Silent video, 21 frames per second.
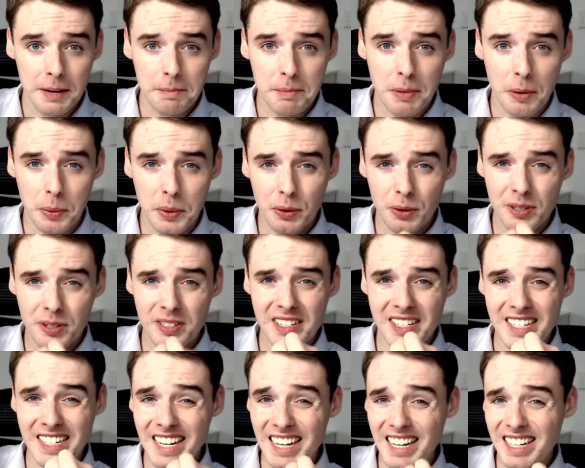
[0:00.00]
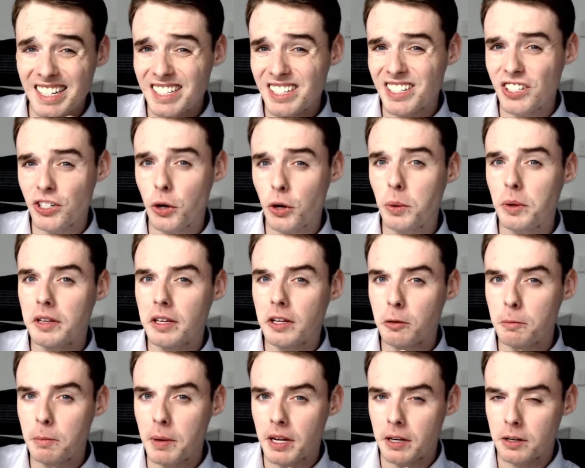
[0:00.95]
but we also need to know a little
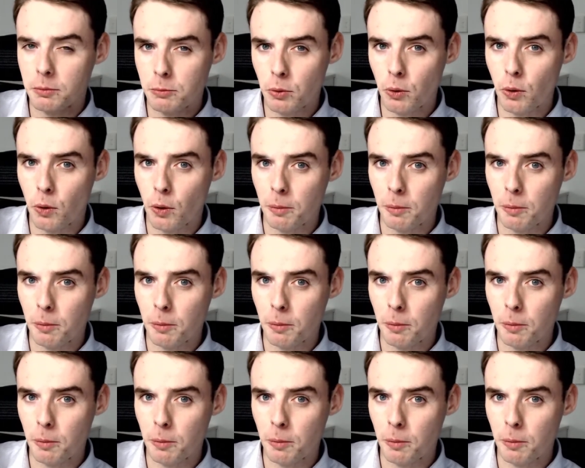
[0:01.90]
bit more,